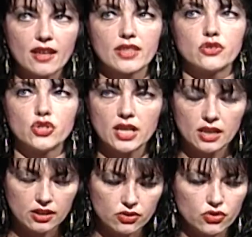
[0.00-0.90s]
how they
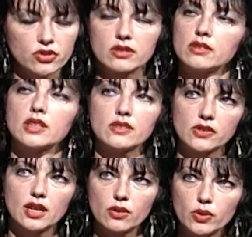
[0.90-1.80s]
change,
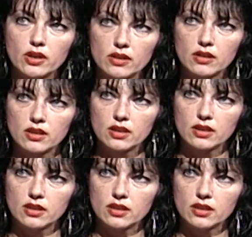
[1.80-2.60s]
etc. Hmm.